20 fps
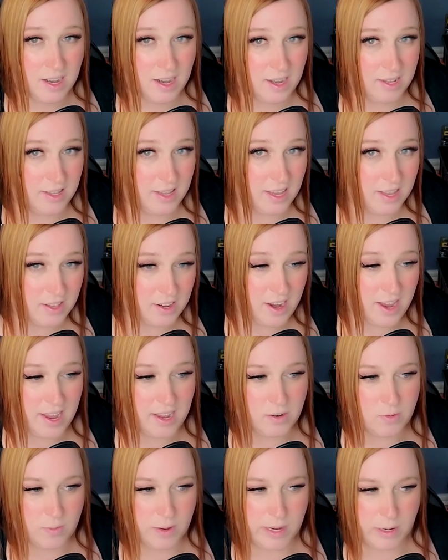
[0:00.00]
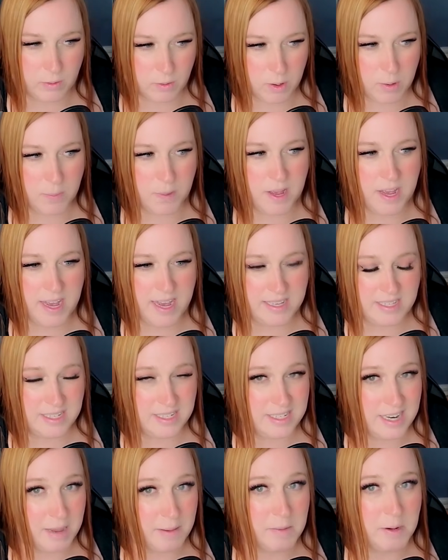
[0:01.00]
On the other hand, Regroup has
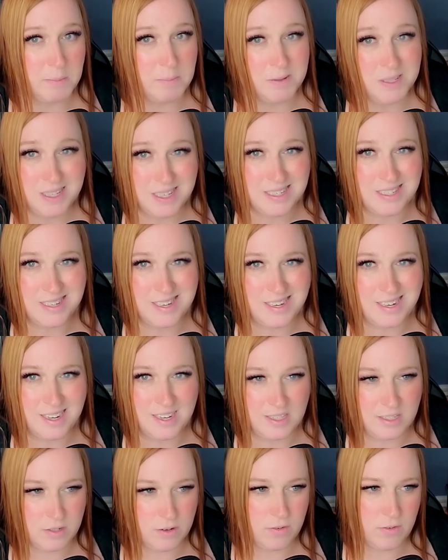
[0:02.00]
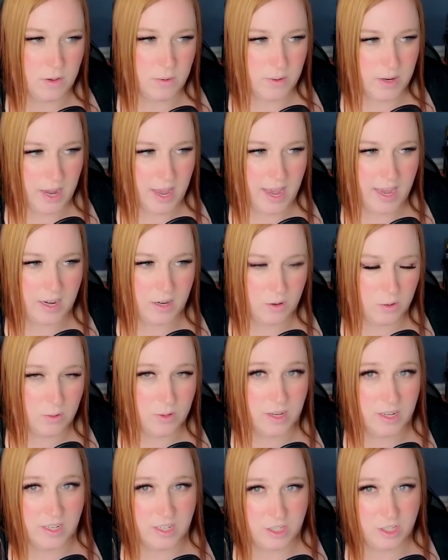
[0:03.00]
a Diamond Plus on it, so if you want to add a
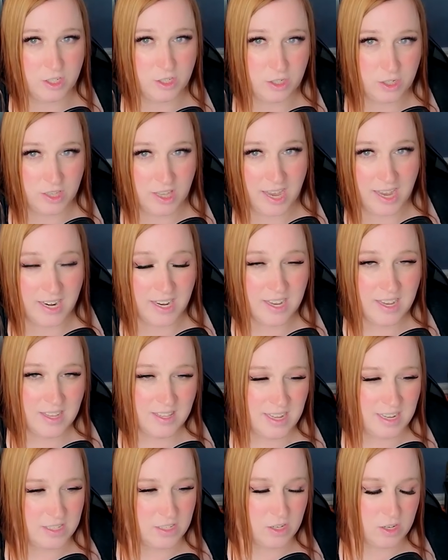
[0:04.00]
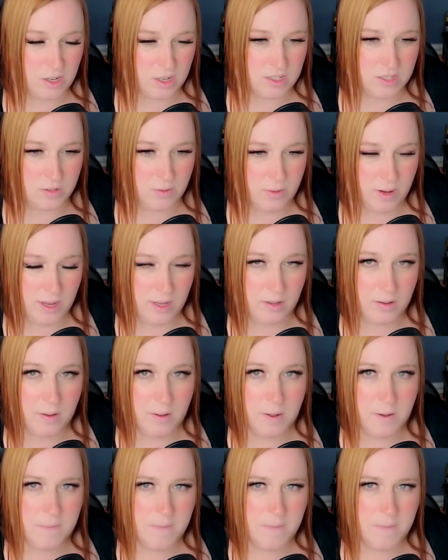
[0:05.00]
cool condition to that, that's good as well.